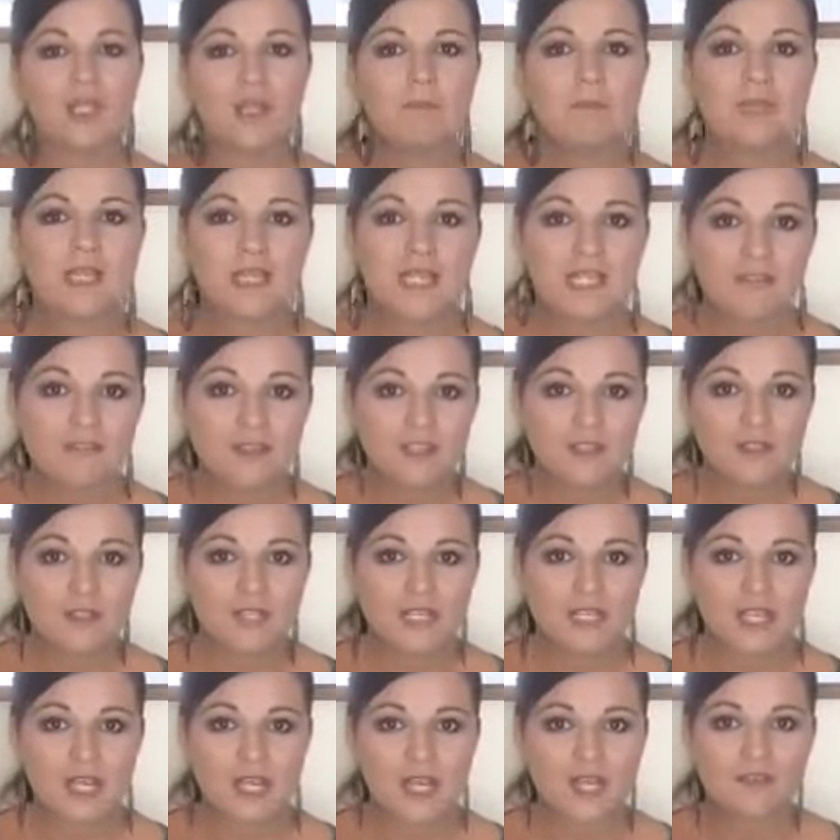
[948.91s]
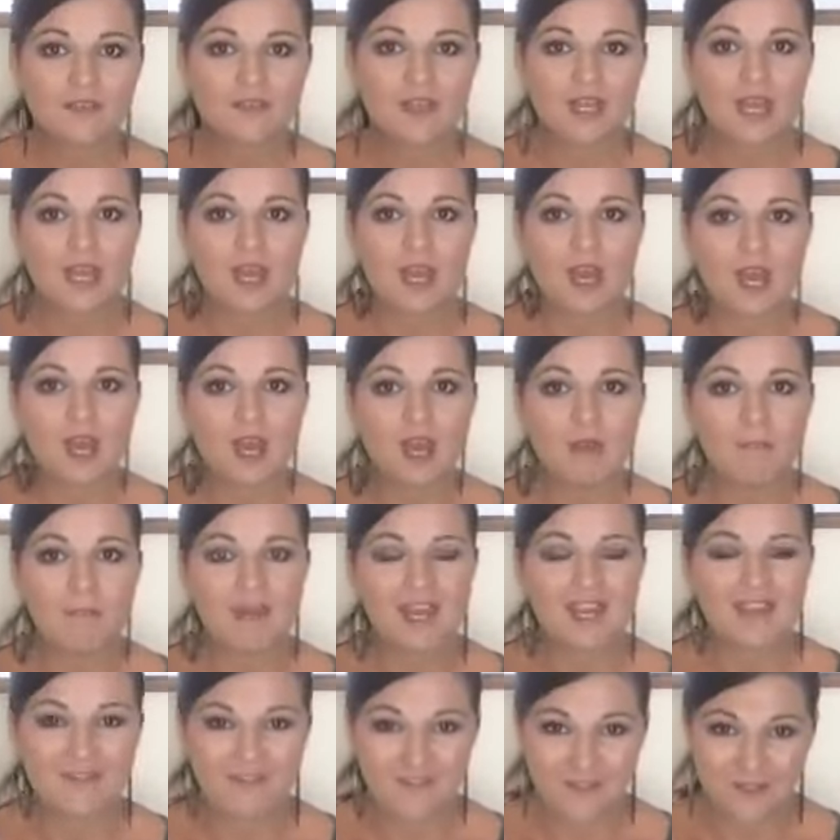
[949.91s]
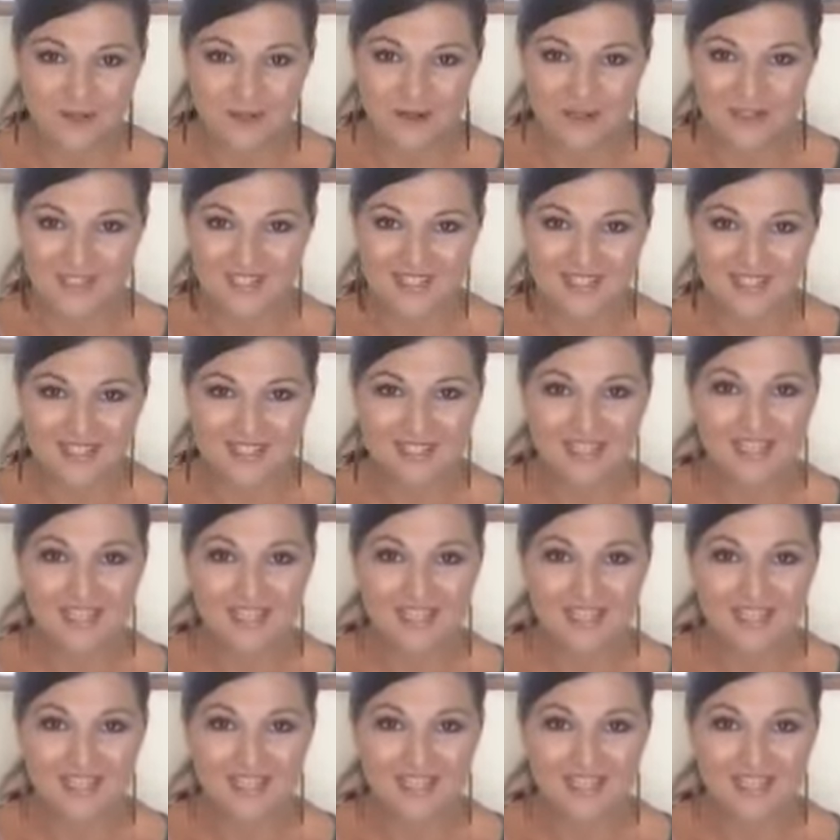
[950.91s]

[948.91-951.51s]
Believe it or not, my first